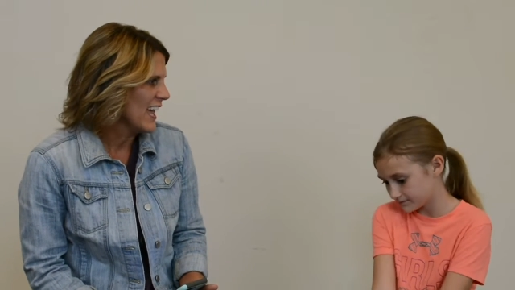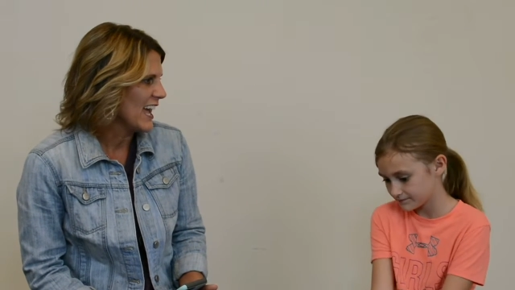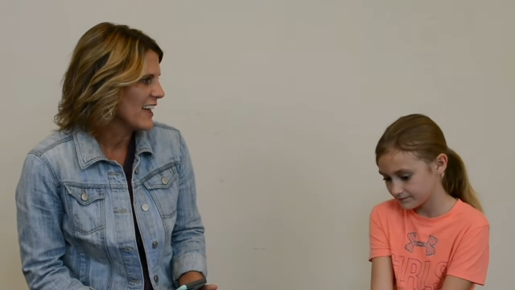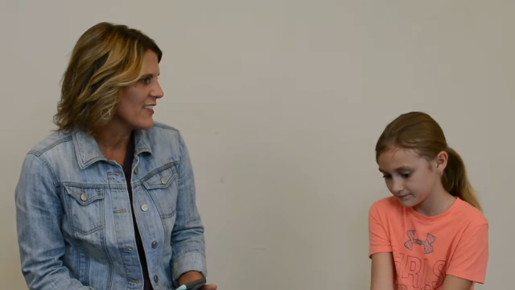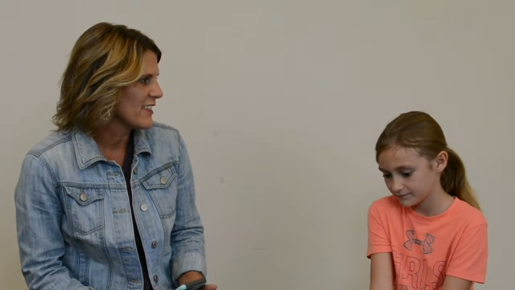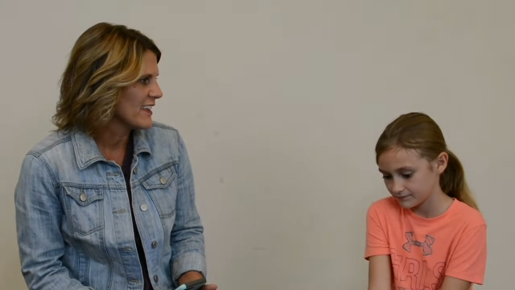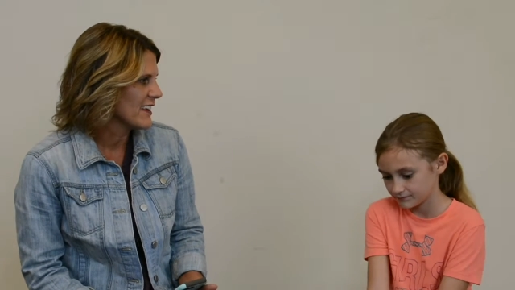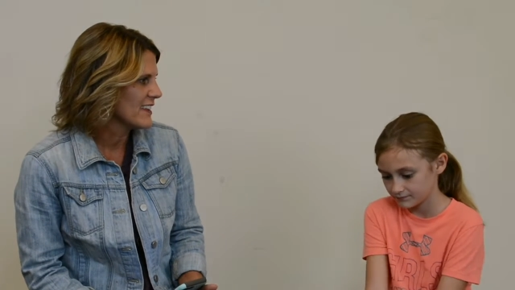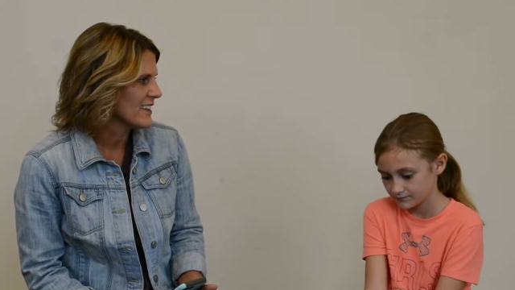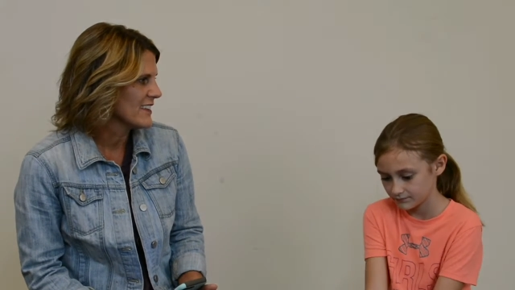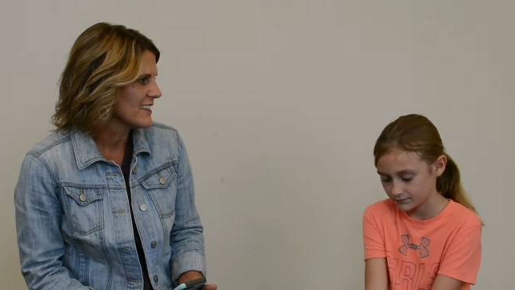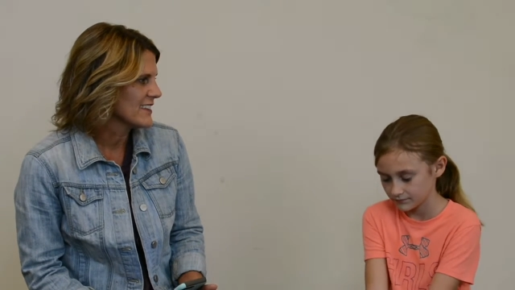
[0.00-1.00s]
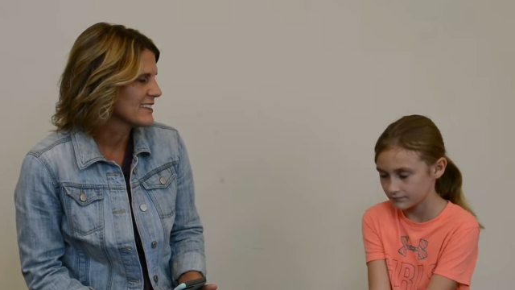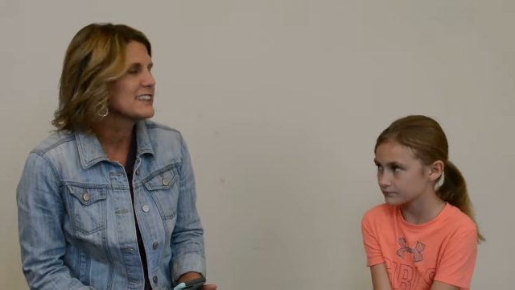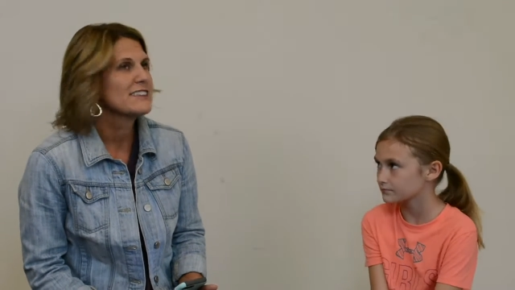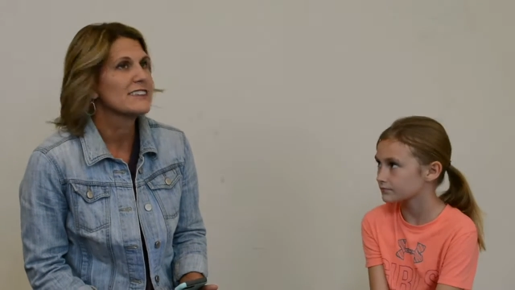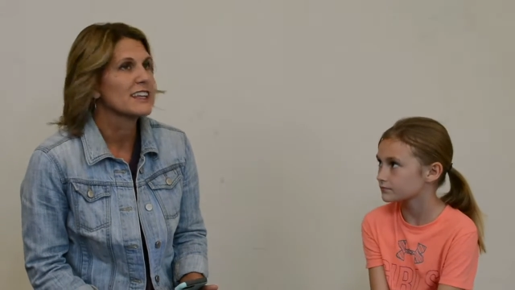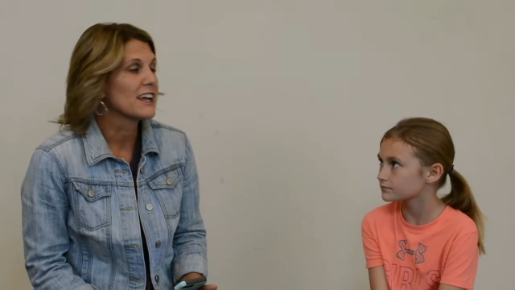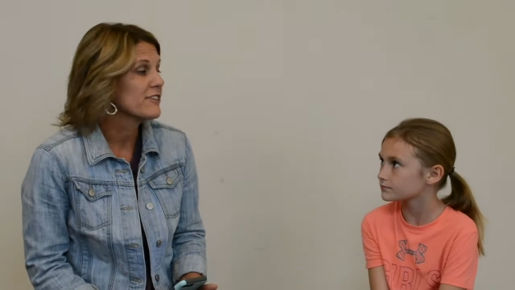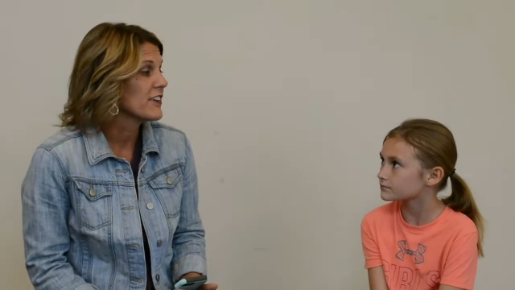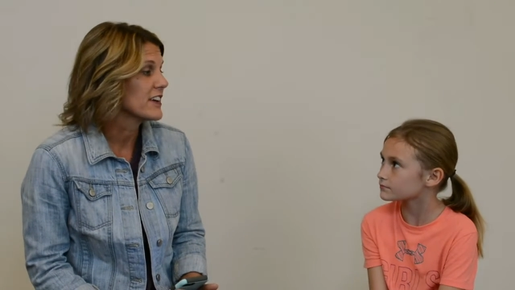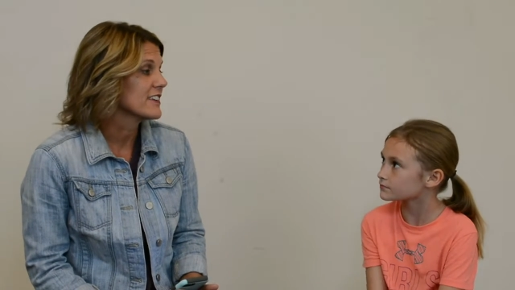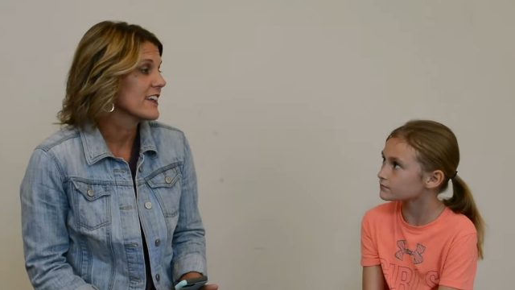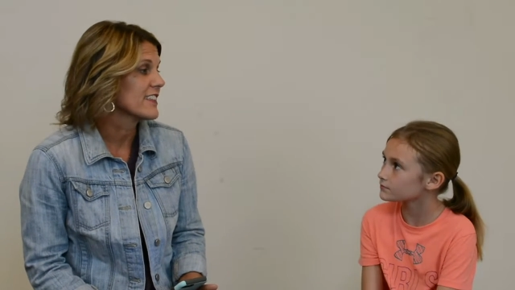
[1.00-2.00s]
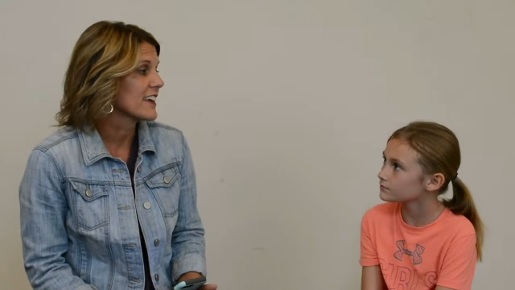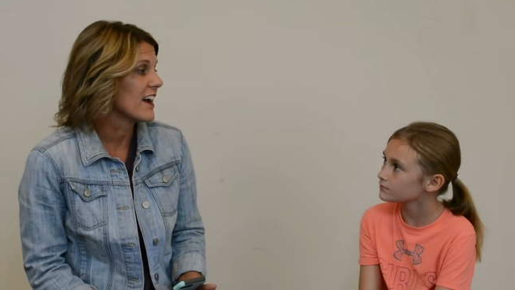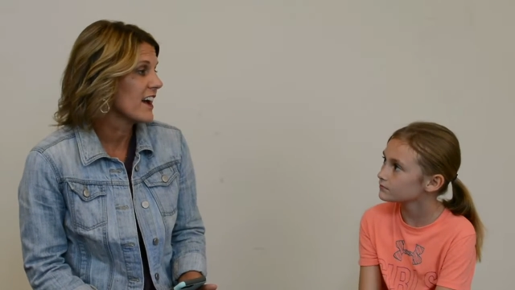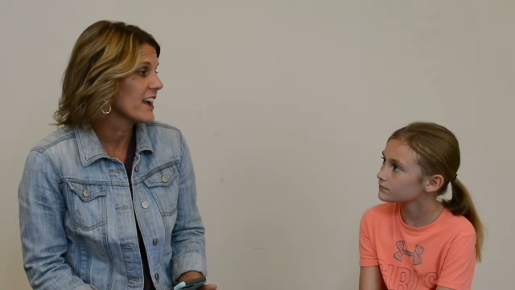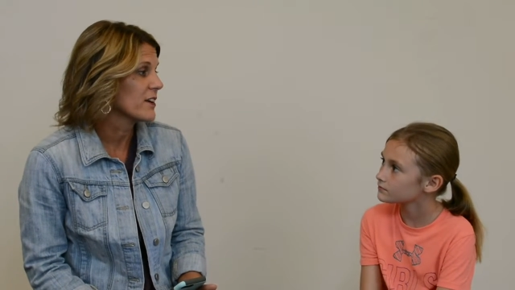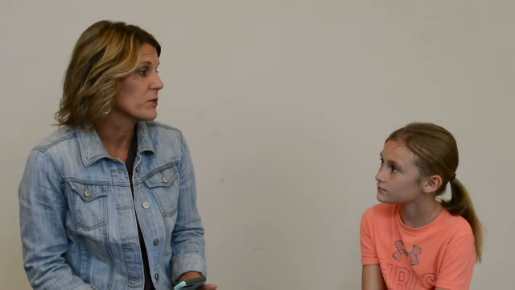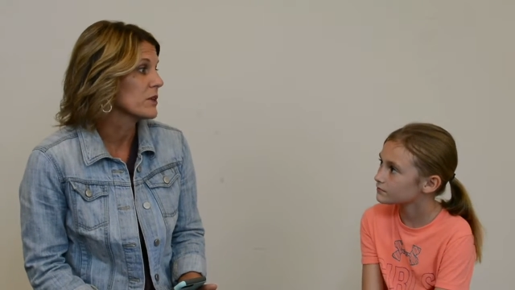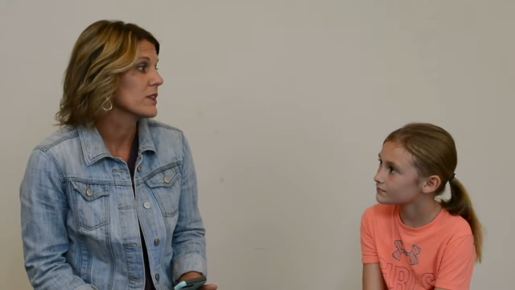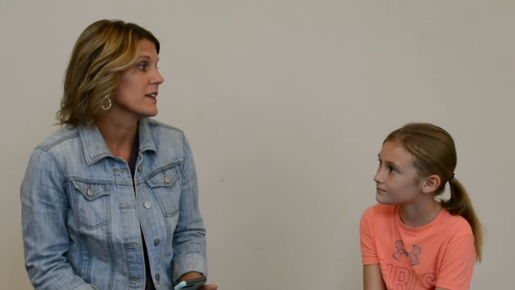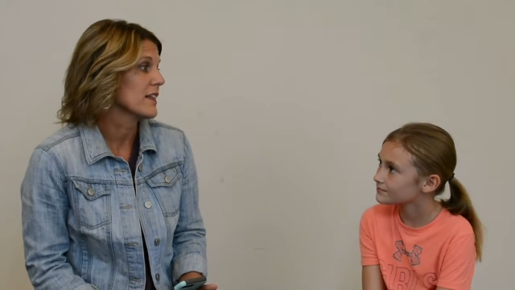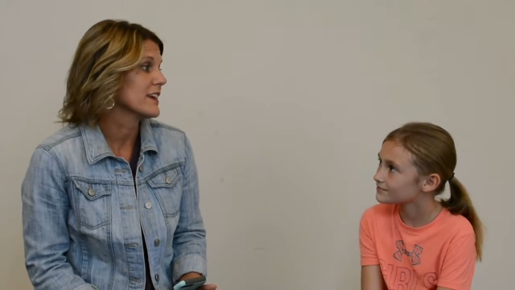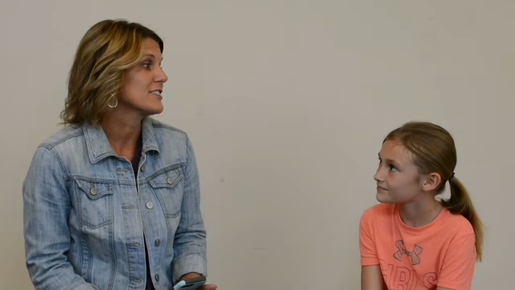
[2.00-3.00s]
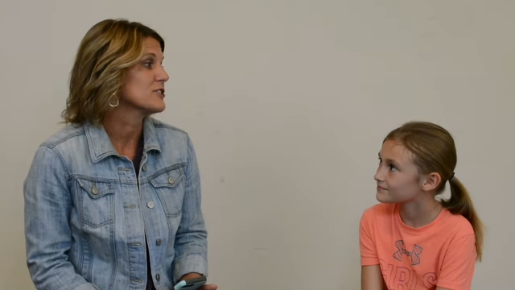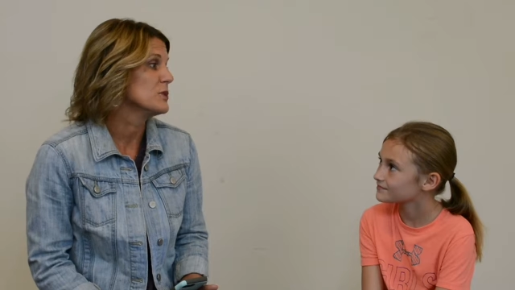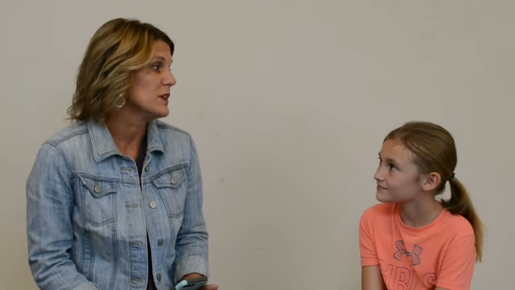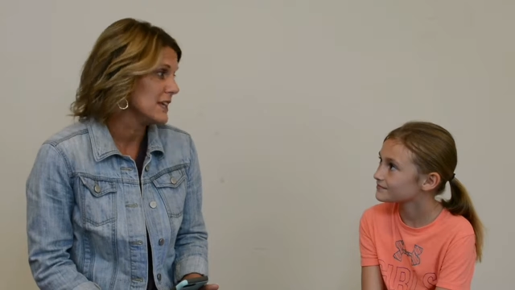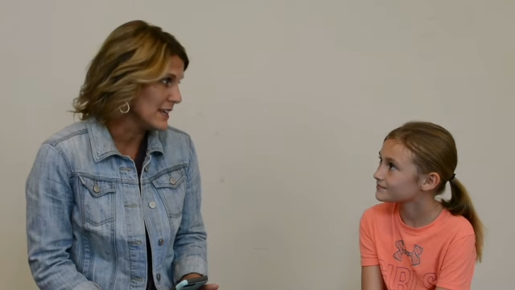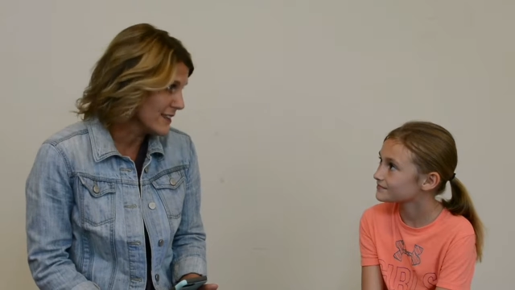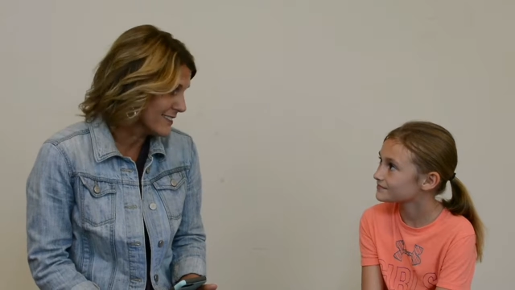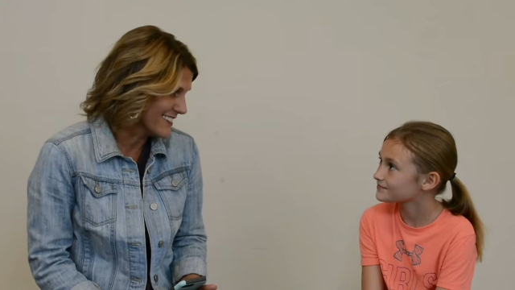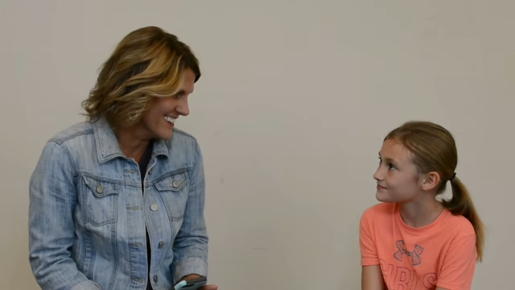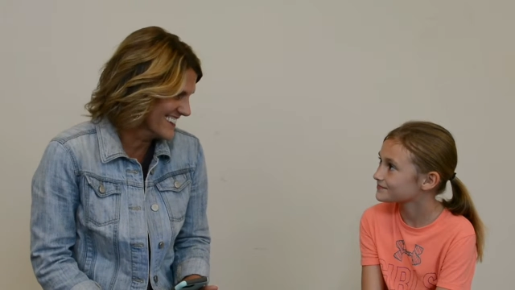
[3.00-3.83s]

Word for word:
Speaker 1: and then since then I found out that Kaya really likes to eat.